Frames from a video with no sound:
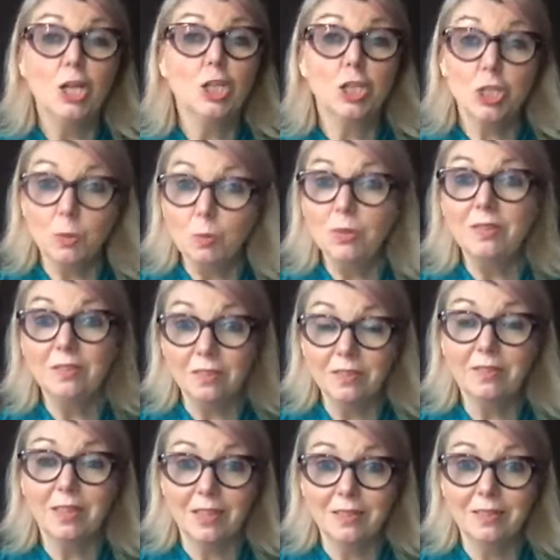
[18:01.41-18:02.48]
Some will
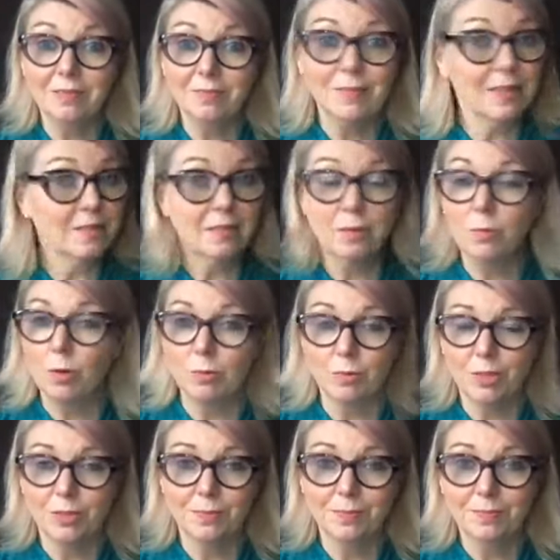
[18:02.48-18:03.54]
succeed and some
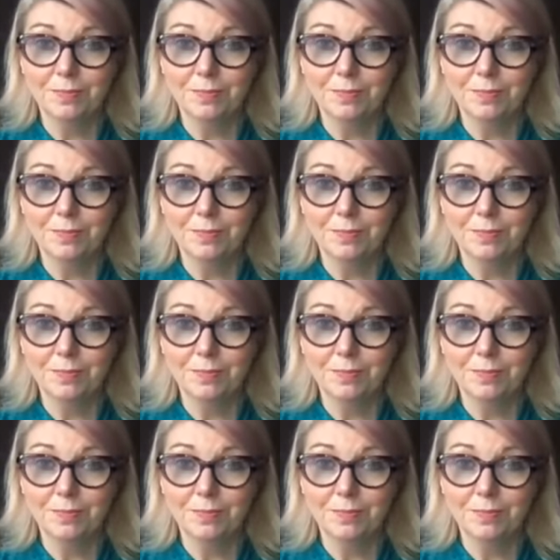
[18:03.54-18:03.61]
won't.